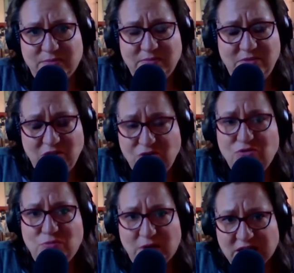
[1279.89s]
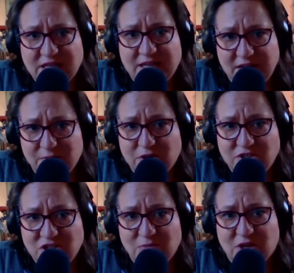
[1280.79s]
new market,
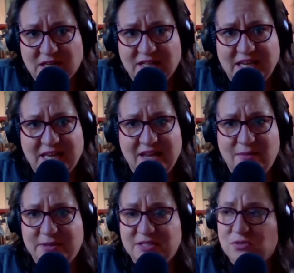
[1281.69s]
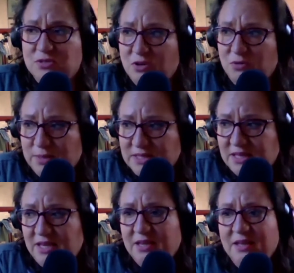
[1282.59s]
emerging market like cannabis, we're so
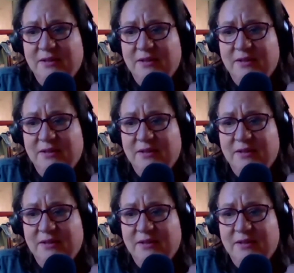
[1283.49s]
busy